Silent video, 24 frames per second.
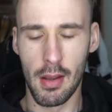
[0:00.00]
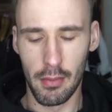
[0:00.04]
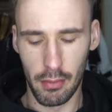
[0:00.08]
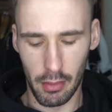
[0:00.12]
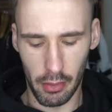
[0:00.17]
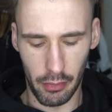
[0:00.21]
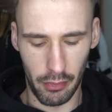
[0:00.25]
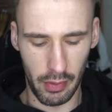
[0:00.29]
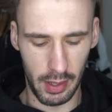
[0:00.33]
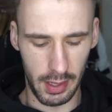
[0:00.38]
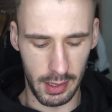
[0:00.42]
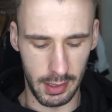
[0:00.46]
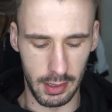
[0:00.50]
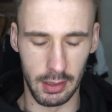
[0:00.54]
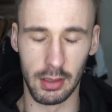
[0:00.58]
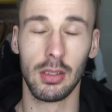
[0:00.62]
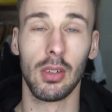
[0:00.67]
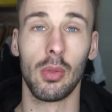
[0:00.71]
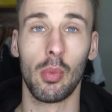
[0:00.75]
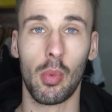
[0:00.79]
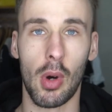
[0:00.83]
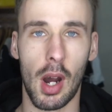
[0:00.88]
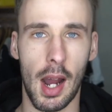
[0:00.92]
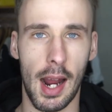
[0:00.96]
The thing is,
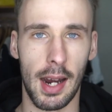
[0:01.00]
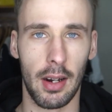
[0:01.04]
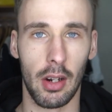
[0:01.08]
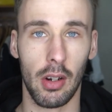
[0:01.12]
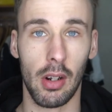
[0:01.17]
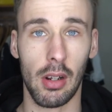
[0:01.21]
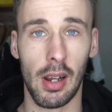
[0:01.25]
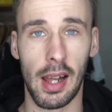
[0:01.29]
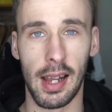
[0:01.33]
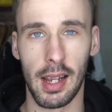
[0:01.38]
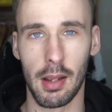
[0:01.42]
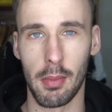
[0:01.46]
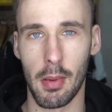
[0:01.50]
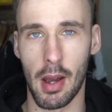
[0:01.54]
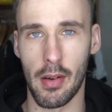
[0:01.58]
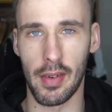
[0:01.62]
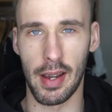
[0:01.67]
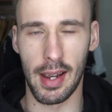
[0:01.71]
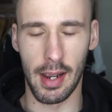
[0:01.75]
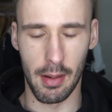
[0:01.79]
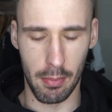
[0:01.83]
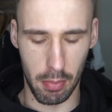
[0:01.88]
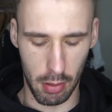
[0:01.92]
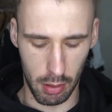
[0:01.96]
what I don't like about the
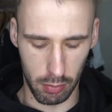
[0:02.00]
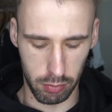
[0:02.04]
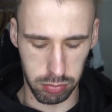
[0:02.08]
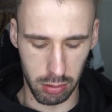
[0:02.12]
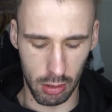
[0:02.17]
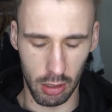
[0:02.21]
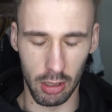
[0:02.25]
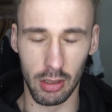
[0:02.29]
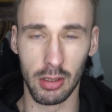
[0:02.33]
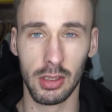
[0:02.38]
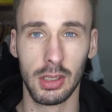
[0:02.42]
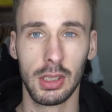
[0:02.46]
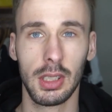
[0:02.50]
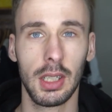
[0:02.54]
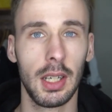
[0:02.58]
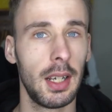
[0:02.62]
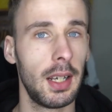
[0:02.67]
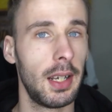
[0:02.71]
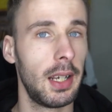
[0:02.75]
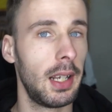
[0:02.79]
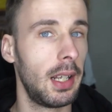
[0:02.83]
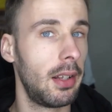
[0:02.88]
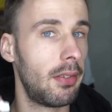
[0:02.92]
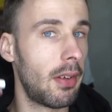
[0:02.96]
AirPod Pros
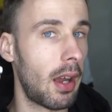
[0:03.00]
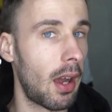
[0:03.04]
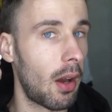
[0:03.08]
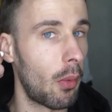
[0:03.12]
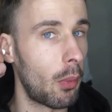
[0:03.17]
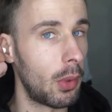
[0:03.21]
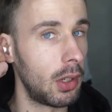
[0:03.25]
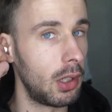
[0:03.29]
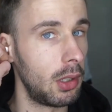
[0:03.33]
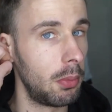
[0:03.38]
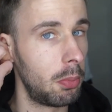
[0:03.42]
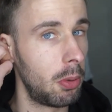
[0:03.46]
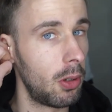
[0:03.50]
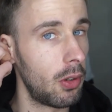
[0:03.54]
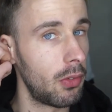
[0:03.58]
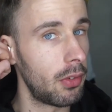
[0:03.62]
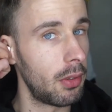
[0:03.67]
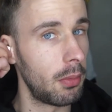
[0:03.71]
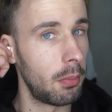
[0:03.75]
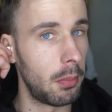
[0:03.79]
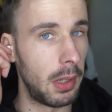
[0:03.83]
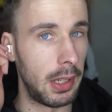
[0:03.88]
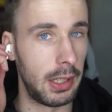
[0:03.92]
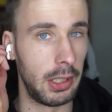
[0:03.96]
is that when you put
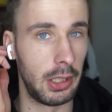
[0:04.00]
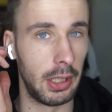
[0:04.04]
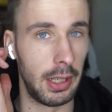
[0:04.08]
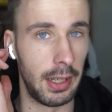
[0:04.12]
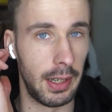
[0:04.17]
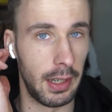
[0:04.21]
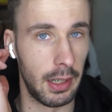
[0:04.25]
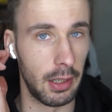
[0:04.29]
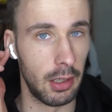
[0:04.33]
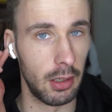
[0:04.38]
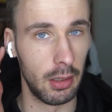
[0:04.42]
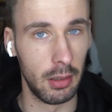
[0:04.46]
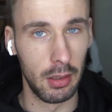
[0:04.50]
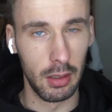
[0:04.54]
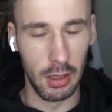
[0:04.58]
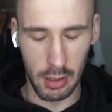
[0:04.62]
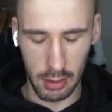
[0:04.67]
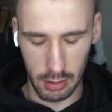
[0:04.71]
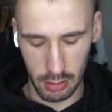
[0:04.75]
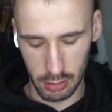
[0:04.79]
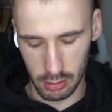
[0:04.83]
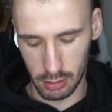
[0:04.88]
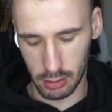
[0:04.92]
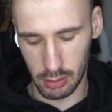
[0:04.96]
them in your ear
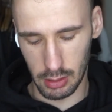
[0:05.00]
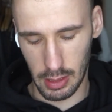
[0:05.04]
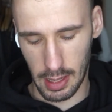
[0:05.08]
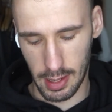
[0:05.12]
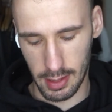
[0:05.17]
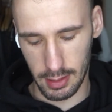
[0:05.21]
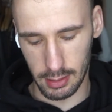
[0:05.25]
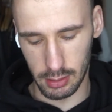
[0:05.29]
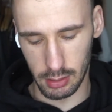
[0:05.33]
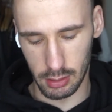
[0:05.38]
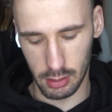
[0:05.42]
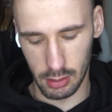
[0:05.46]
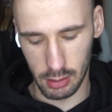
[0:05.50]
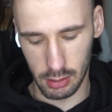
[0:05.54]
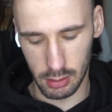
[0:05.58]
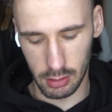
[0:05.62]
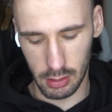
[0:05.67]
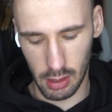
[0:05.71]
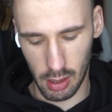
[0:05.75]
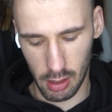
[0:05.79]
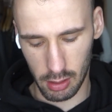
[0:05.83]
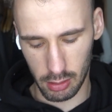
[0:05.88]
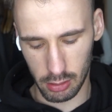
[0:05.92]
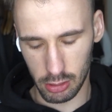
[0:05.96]
as
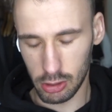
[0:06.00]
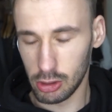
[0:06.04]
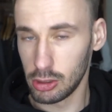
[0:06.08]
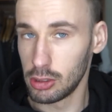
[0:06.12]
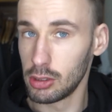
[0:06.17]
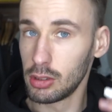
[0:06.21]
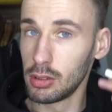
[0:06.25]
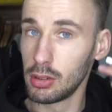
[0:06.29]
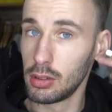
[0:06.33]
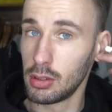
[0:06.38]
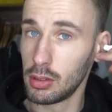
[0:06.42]
such,